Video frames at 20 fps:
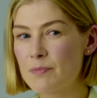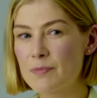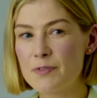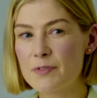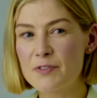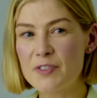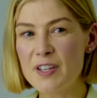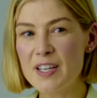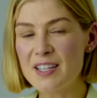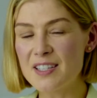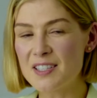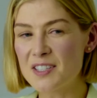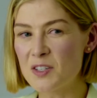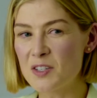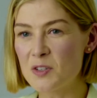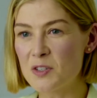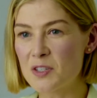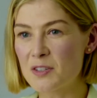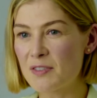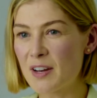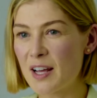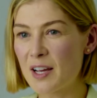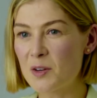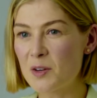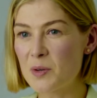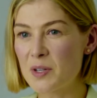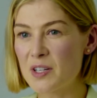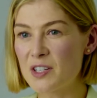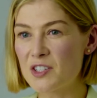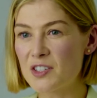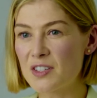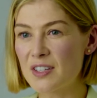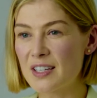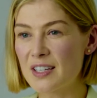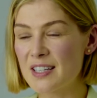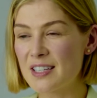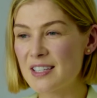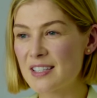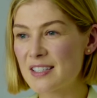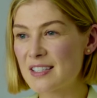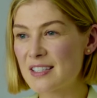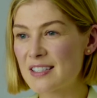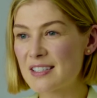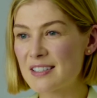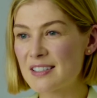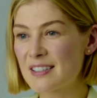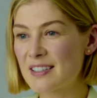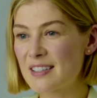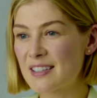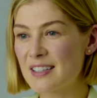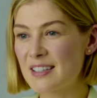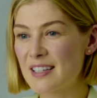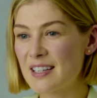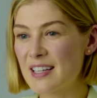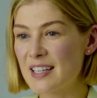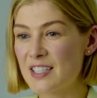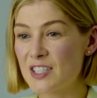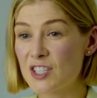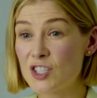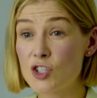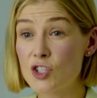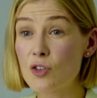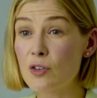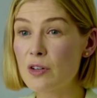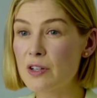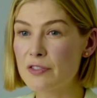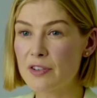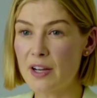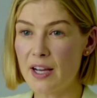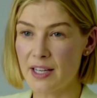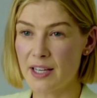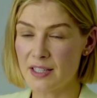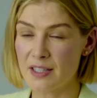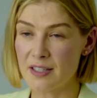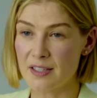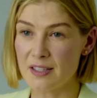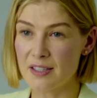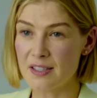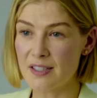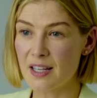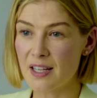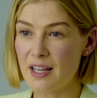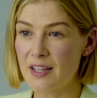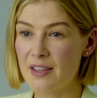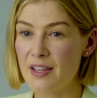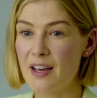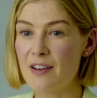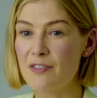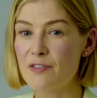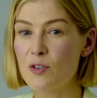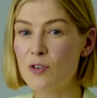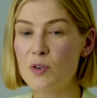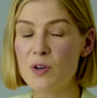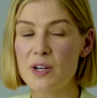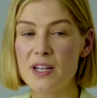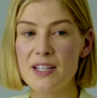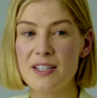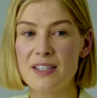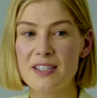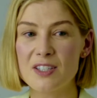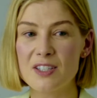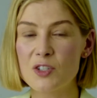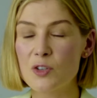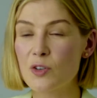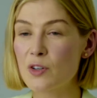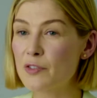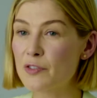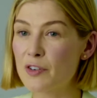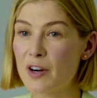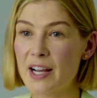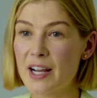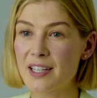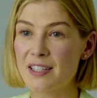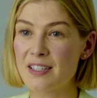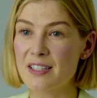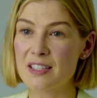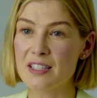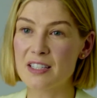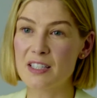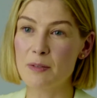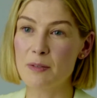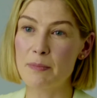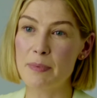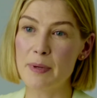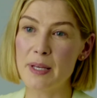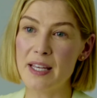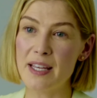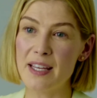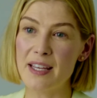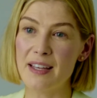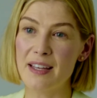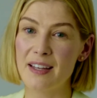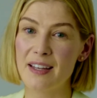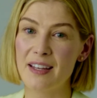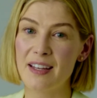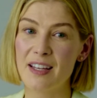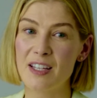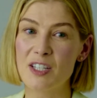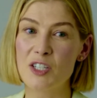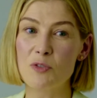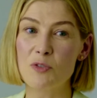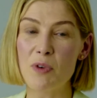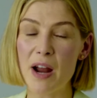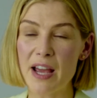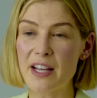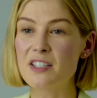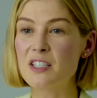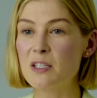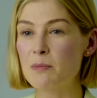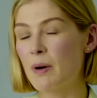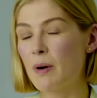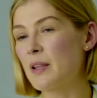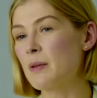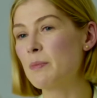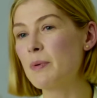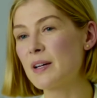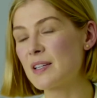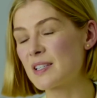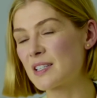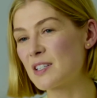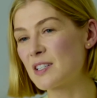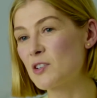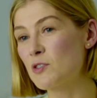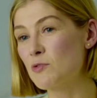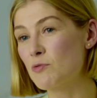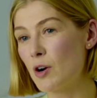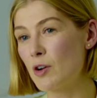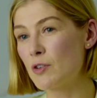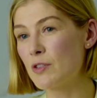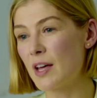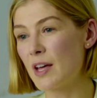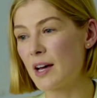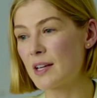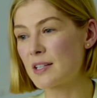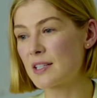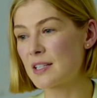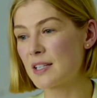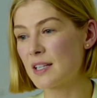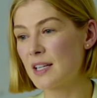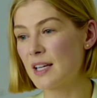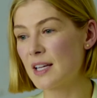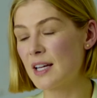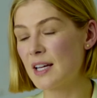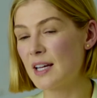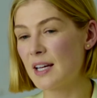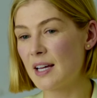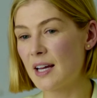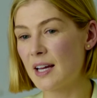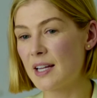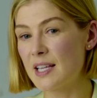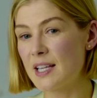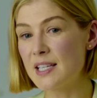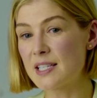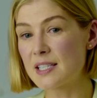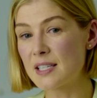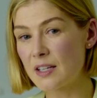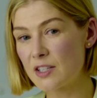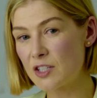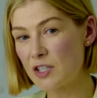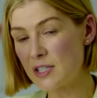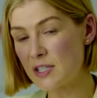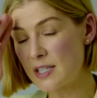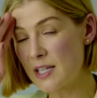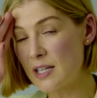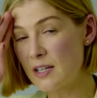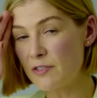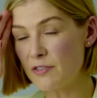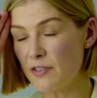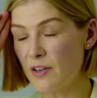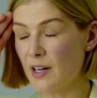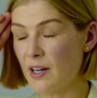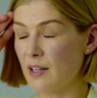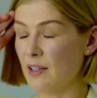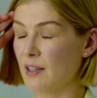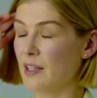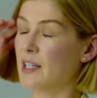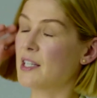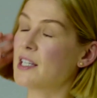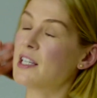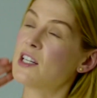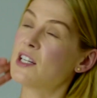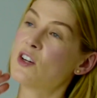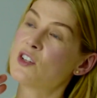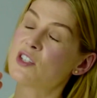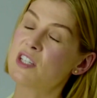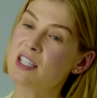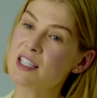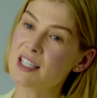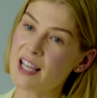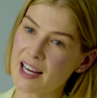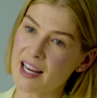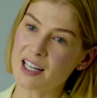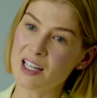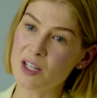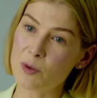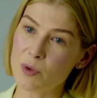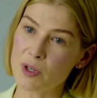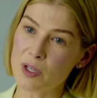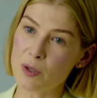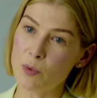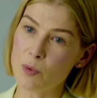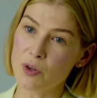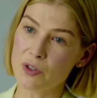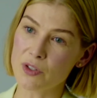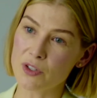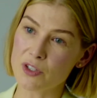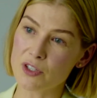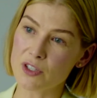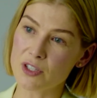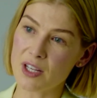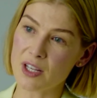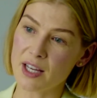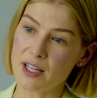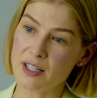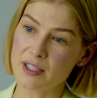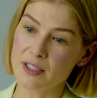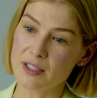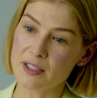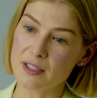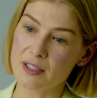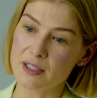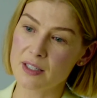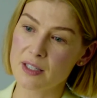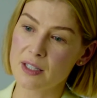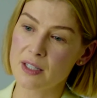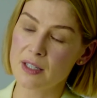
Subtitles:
fierce use of language, and it's a joy for actors, and therefore it's a joy for actors to be directed by the person who wrote that. And he's such a cinephile, and he knows exactly what he wants, and